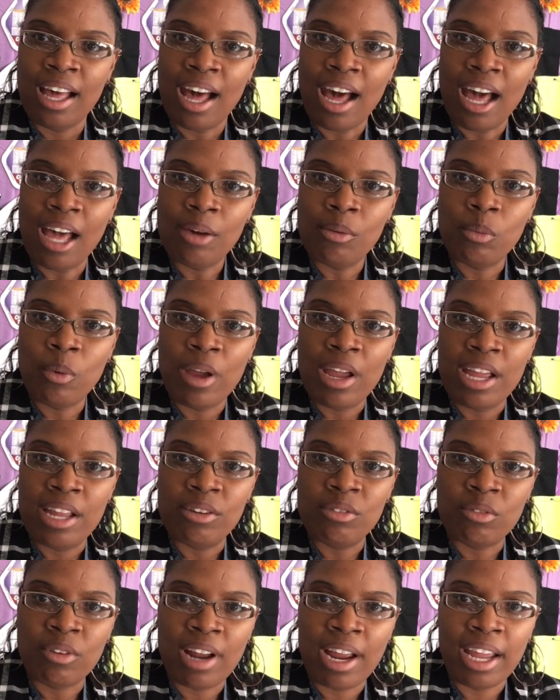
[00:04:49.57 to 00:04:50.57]
I
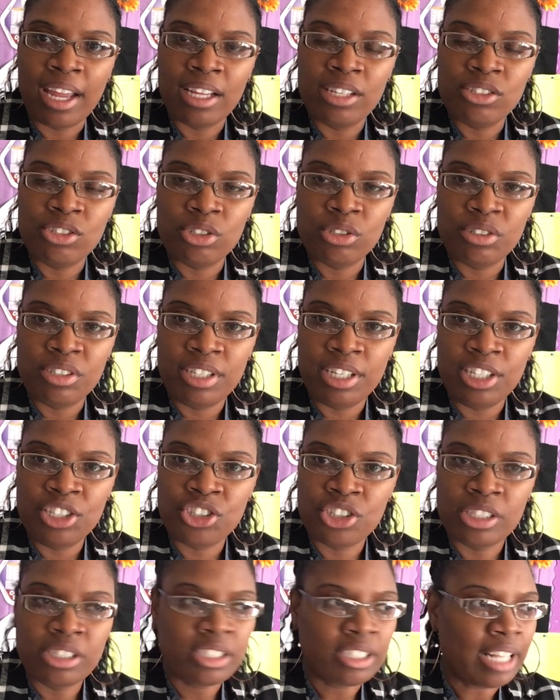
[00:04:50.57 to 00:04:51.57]
went right into
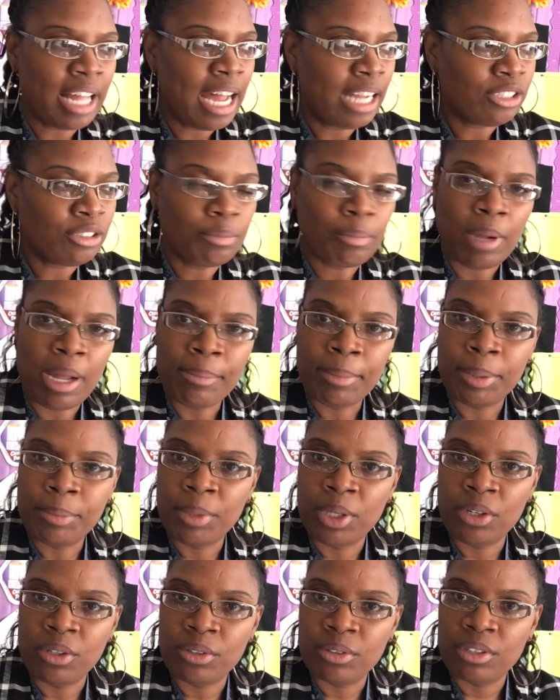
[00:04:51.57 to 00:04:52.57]
teacher/mama
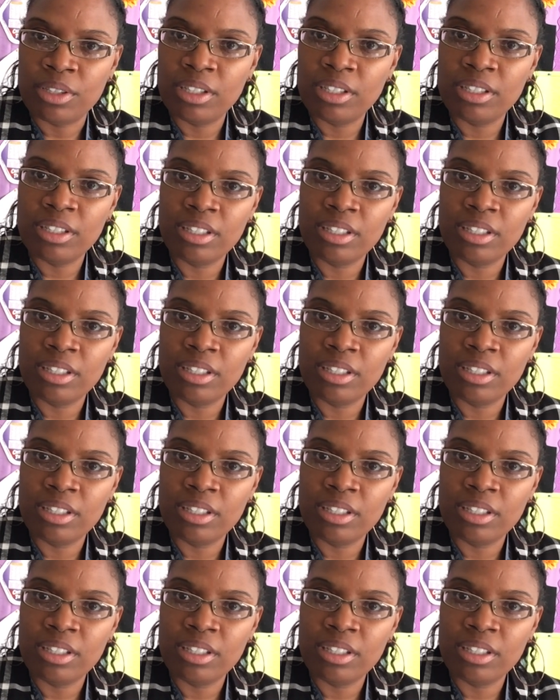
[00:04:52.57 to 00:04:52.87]
mode.